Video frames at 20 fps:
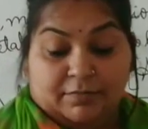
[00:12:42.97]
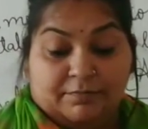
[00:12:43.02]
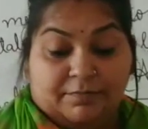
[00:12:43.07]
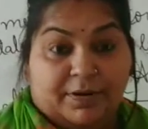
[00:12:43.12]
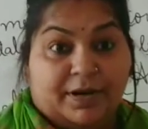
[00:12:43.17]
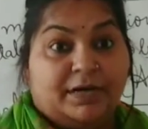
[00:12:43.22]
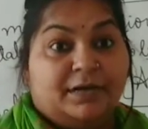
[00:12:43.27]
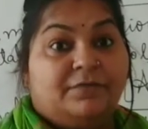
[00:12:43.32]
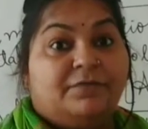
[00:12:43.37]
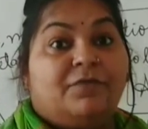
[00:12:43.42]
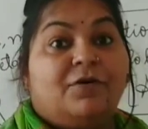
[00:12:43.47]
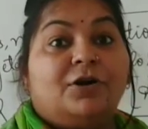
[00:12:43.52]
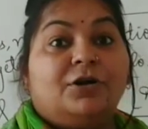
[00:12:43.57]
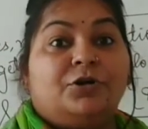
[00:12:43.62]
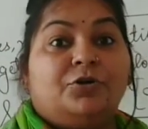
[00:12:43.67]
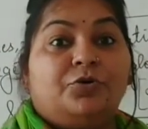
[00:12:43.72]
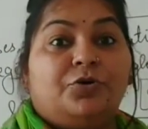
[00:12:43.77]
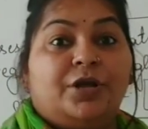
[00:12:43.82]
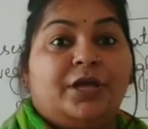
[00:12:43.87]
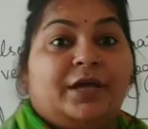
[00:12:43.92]
But
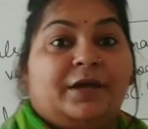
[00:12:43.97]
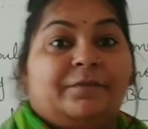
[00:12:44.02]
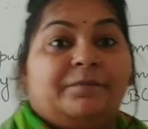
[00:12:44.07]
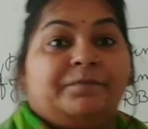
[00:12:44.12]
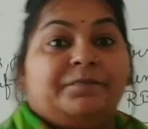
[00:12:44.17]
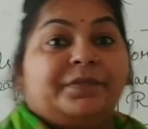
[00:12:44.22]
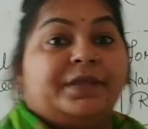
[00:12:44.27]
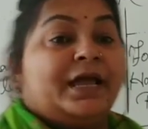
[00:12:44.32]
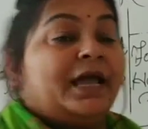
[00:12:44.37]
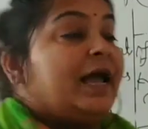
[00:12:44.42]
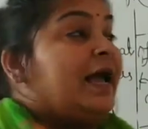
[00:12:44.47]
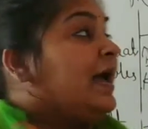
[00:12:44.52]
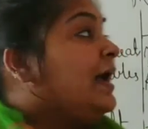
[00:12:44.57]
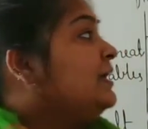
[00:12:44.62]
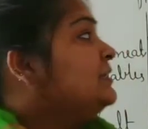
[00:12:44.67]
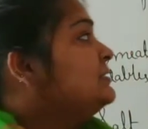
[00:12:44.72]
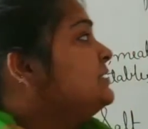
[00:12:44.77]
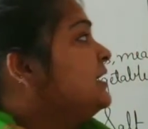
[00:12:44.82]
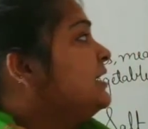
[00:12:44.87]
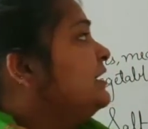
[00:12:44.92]
for today,
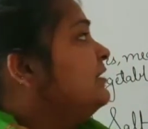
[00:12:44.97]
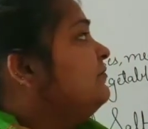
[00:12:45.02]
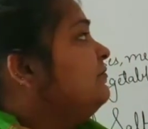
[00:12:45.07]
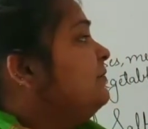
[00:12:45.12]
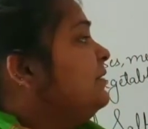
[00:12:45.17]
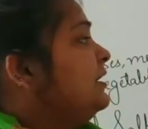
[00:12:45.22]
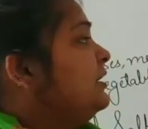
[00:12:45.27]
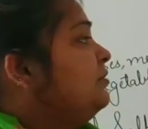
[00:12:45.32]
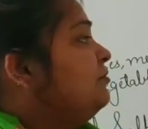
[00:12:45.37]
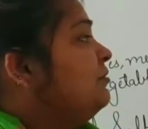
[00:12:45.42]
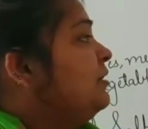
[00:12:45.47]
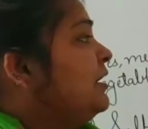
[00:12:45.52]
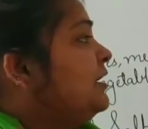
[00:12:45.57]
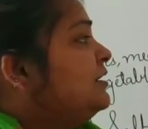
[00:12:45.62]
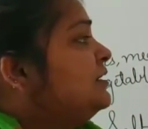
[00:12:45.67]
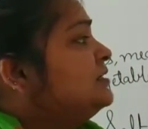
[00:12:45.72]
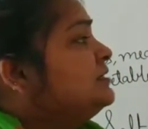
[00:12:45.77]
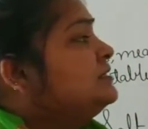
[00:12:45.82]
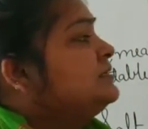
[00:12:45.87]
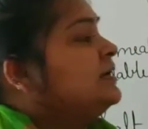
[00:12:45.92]
as I have made you
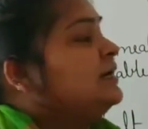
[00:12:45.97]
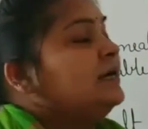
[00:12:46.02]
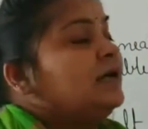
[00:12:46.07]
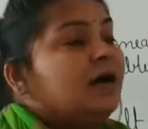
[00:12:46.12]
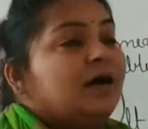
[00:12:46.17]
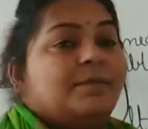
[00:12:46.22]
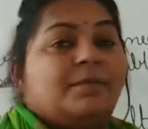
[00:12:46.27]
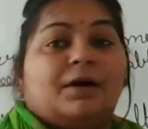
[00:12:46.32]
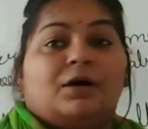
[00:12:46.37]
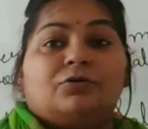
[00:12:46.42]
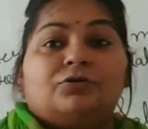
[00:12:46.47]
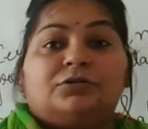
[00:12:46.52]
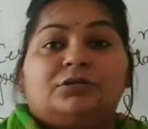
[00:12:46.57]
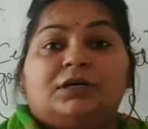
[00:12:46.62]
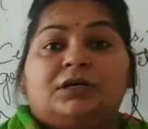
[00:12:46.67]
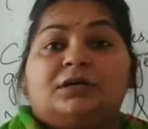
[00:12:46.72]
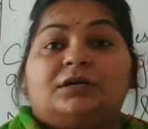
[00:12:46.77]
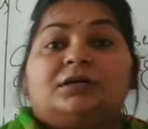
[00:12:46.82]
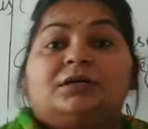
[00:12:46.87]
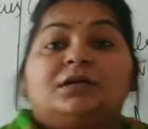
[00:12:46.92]
understand about
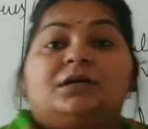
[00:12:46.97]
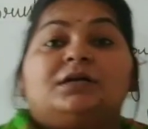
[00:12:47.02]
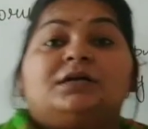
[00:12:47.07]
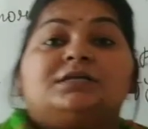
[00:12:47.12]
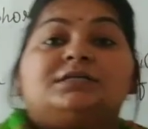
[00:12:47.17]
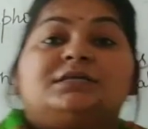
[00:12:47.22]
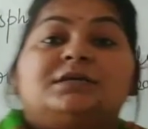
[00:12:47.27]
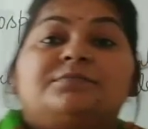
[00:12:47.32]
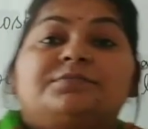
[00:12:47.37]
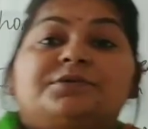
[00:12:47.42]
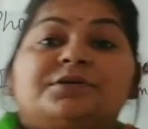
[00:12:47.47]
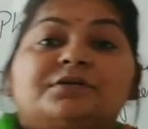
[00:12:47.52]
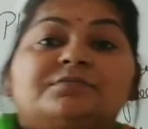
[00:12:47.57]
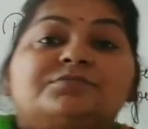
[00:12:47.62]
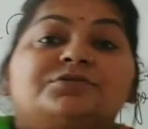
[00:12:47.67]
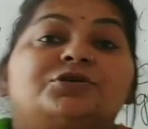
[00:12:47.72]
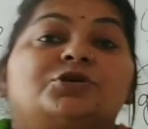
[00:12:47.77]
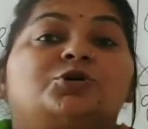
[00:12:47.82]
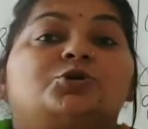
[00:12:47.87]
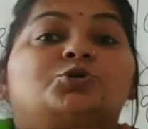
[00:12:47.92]
the
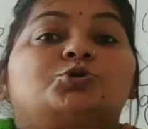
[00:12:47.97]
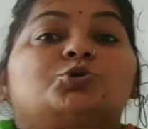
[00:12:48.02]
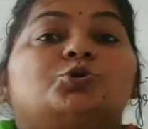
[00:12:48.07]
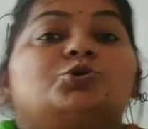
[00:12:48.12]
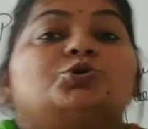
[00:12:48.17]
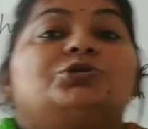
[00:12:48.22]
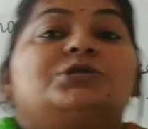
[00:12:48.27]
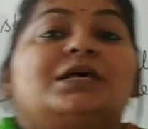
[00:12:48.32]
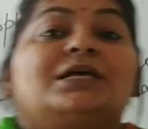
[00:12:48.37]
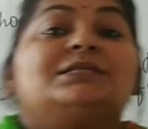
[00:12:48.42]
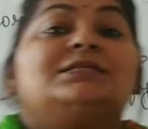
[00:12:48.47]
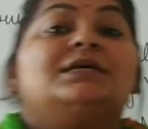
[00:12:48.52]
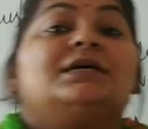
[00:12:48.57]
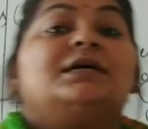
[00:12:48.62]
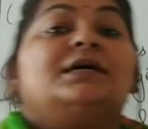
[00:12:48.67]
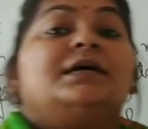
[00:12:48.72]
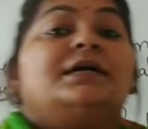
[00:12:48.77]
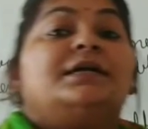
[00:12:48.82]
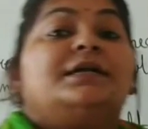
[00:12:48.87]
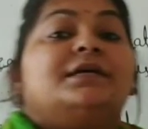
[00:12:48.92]
symptoms, sources,
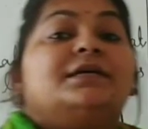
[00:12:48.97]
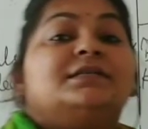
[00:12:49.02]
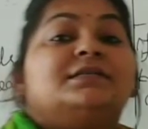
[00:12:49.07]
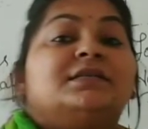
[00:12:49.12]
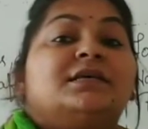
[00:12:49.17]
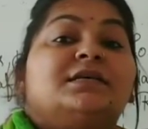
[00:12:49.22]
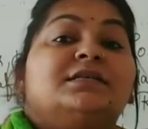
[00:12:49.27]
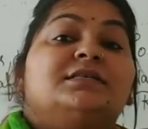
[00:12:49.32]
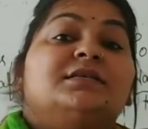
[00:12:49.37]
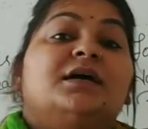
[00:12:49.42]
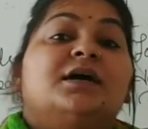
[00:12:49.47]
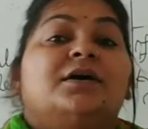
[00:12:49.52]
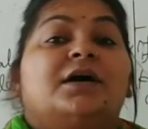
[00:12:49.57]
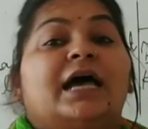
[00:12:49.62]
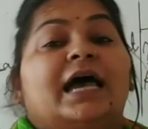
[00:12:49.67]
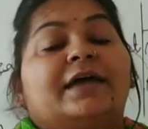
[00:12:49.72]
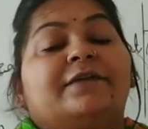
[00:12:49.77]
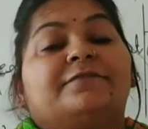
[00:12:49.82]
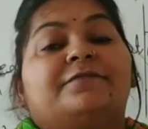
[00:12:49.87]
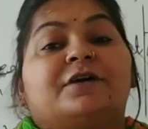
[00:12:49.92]
disease
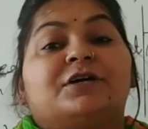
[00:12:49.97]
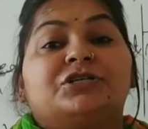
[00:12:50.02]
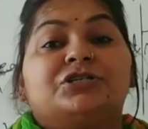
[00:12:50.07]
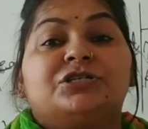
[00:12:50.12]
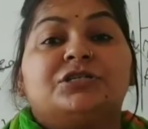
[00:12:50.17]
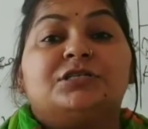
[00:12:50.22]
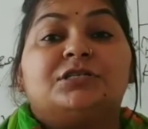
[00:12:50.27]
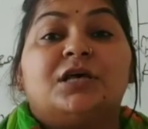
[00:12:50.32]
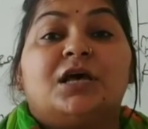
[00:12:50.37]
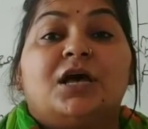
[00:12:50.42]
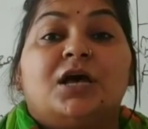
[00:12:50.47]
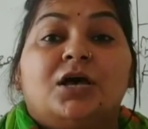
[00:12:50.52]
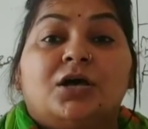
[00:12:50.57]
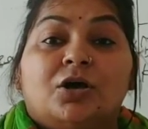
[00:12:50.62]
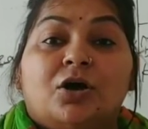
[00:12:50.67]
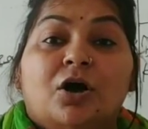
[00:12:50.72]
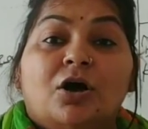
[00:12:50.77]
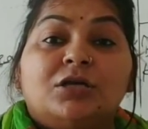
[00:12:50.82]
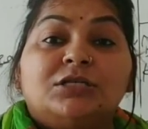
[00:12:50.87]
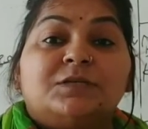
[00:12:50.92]
and functions
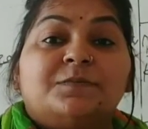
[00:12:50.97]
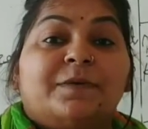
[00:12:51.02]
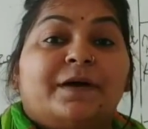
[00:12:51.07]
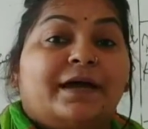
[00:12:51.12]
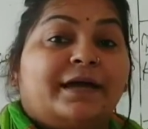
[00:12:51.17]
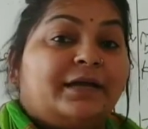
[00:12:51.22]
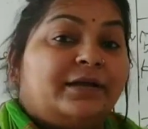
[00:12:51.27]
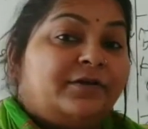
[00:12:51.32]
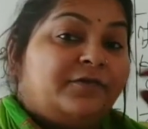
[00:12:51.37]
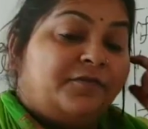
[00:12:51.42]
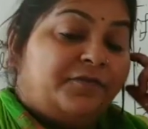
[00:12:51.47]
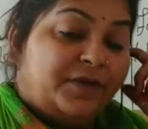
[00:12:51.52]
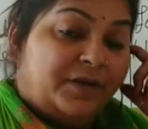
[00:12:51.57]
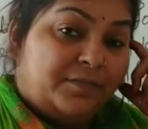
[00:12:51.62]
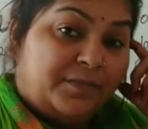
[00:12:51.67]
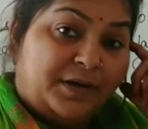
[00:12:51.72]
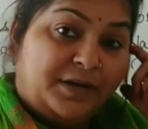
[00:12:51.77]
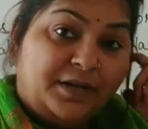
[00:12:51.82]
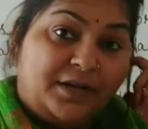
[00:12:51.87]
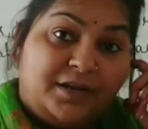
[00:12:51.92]
caused by different
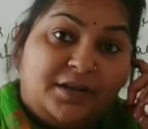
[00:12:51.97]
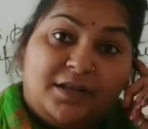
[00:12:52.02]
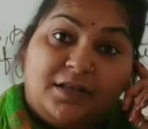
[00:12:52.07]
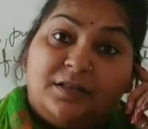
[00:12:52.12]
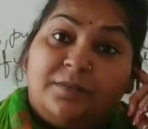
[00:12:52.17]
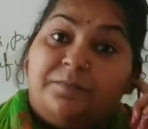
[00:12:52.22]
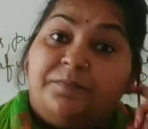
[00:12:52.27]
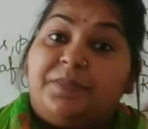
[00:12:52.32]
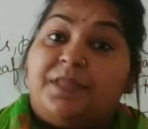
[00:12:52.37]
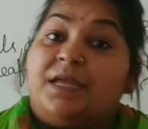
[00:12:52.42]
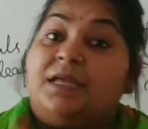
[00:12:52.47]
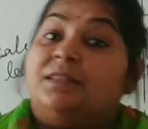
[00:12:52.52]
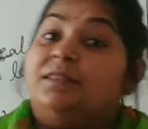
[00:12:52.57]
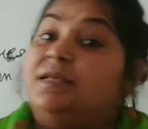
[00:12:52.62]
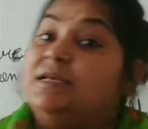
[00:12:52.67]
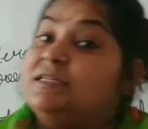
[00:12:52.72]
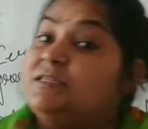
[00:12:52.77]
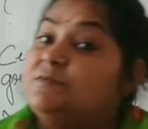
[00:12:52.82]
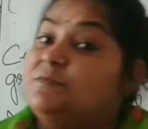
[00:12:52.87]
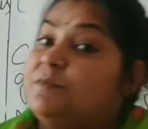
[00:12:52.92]
materials,
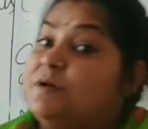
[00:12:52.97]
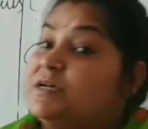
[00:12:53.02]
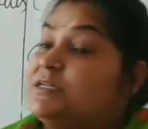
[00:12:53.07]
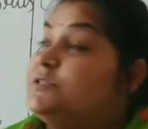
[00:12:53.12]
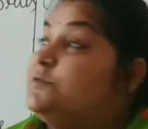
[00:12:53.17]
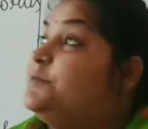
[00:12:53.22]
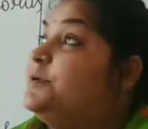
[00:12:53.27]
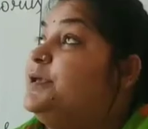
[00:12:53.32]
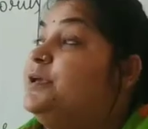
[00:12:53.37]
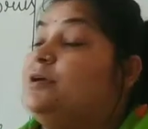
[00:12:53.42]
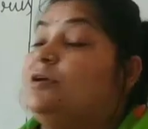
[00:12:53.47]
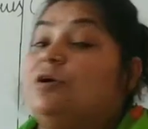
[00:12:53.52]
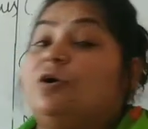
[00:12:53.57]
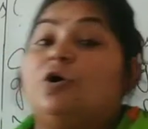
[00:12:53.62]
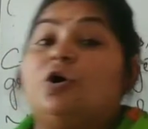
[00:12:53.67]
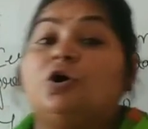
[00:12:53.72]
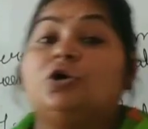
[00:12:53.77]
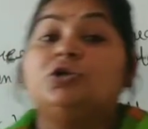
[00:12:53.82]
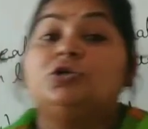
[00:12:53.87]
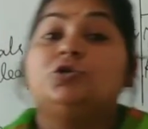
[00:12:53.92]
this must be
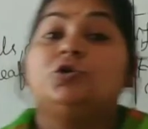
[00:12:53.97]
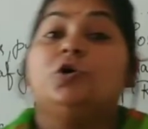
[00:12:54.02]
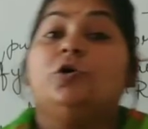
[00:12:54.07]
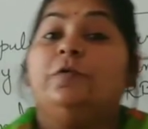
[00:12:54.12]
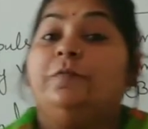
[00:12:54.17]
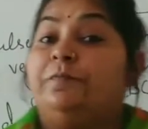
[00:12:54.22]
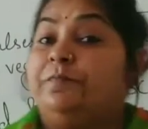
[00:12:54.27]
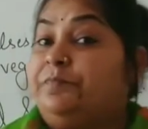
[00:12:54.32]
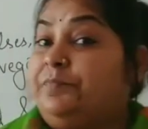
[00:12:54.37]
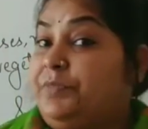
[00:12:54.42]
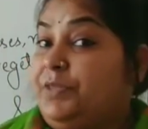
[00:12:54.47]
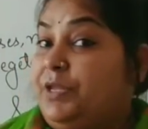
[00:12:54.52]
also